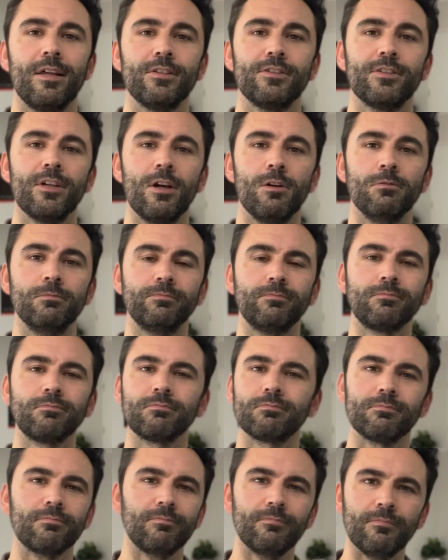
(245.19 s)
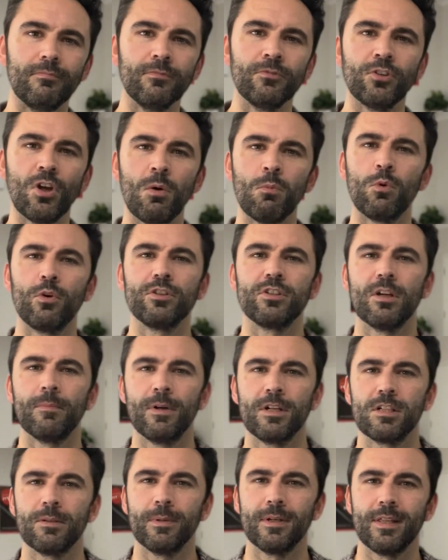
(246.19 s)
So don't worry so
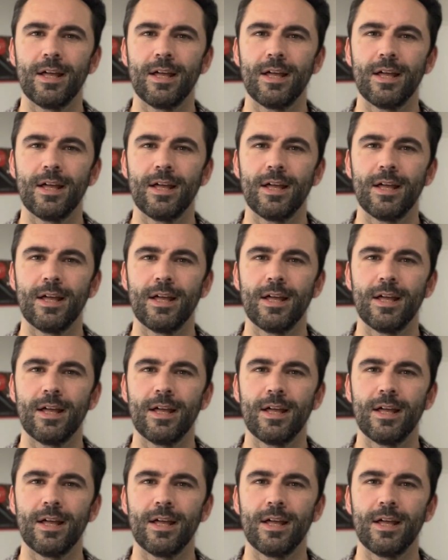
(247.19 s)
much about